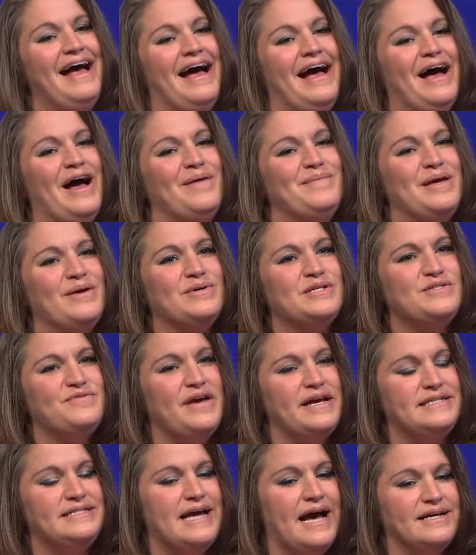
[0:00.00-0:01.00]
It was
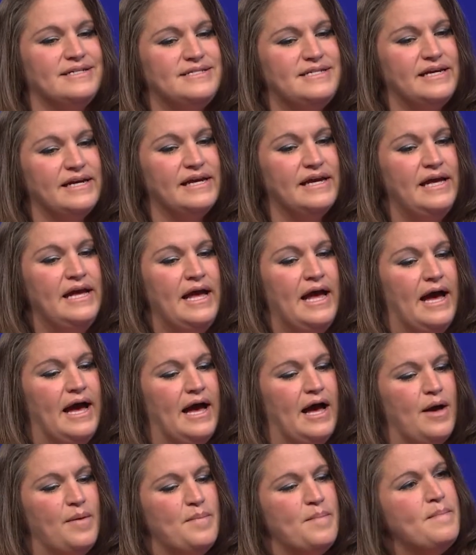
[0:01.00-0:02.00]
fantastic.
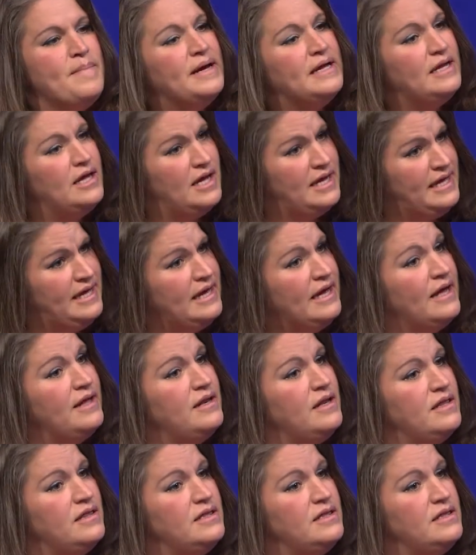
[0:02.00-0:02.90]
But again,